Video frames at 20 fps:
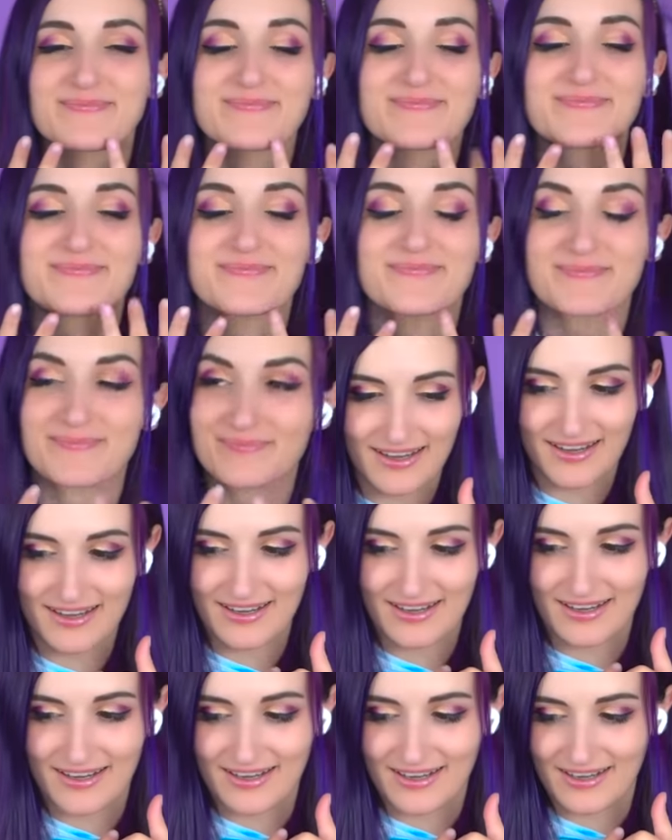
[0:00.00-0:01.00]

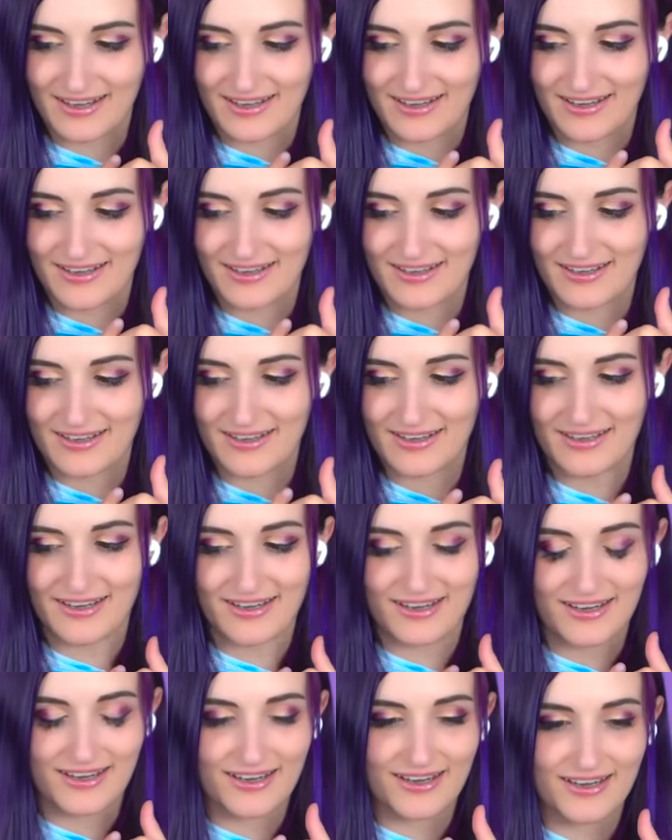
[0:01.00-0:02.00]

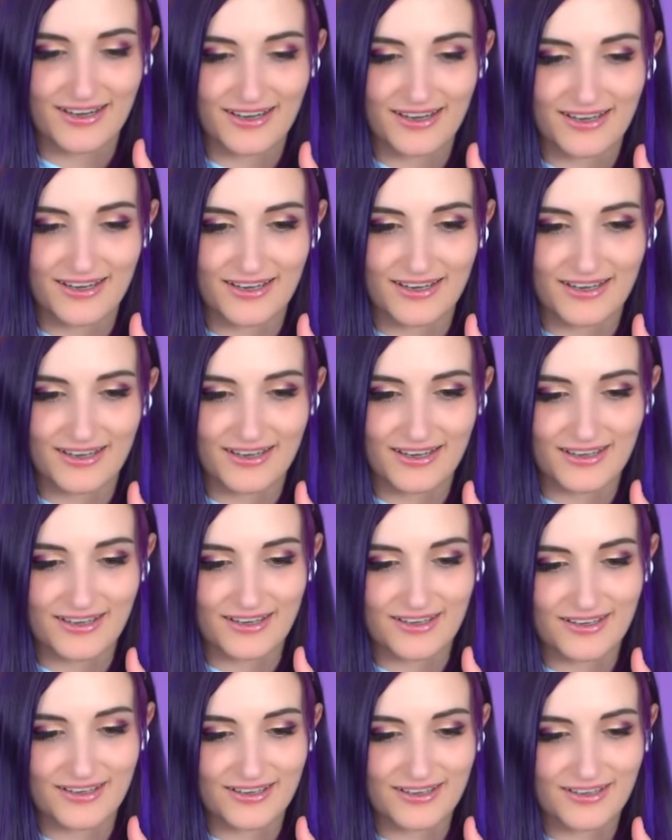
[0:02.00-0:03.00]

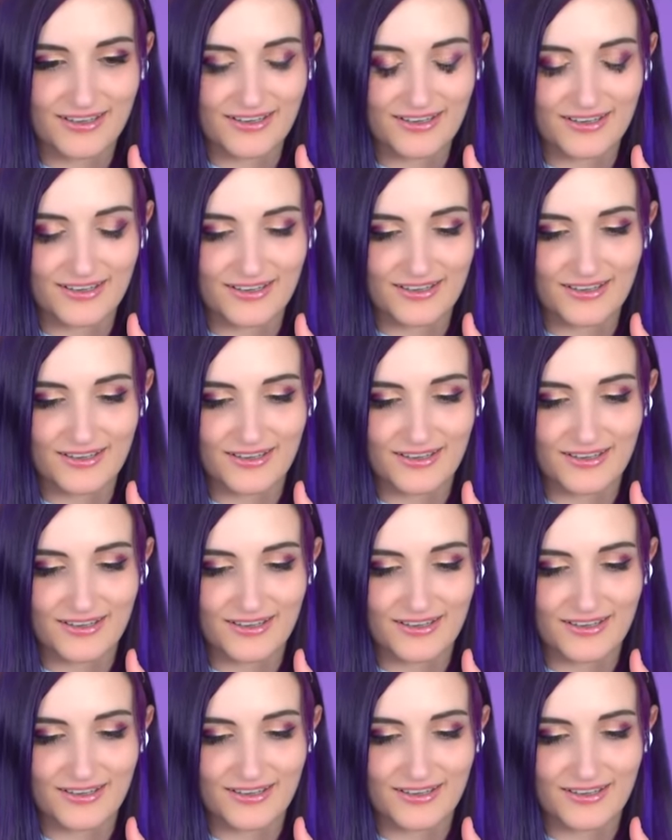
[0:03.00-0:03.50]
This person isn't speaking.